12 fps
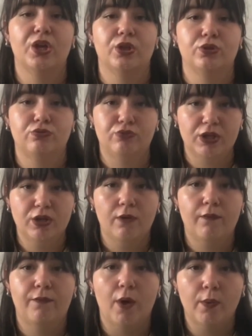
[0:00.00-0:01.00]
Treat your
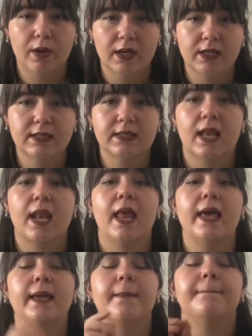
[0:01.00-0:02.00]
focus
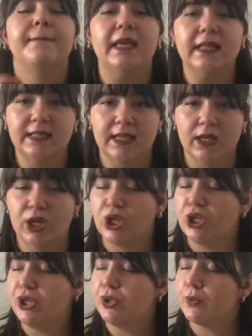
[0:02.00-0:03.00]
like a meeting
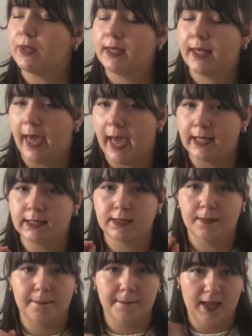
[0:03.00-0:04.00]
you can't
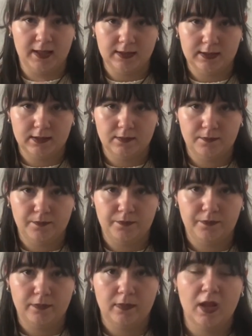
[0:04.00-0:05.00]
miss.
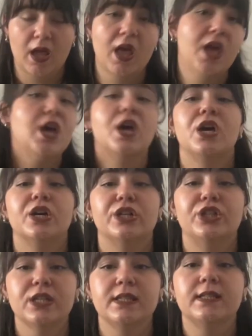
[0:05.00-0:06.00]

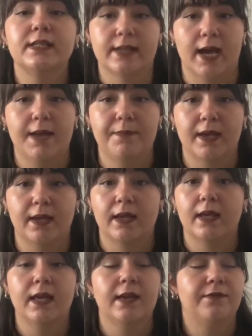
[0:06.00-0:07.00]
Adjust the timing
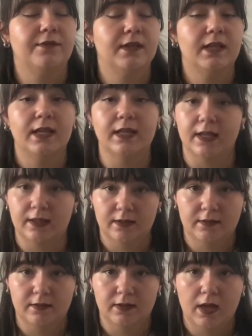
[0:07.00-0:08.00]
if needed.
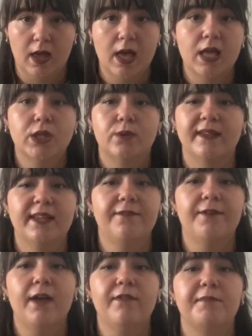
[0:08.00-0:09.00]

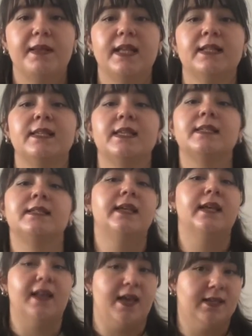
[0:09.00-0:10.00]
25 minutes is the
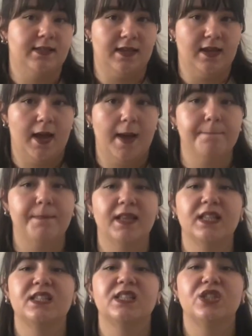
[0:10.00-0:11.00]
classic, but
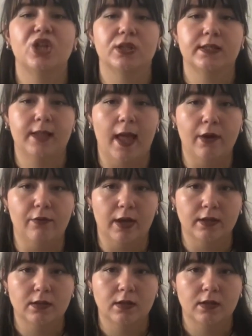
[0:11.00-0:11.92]
it's not sacred.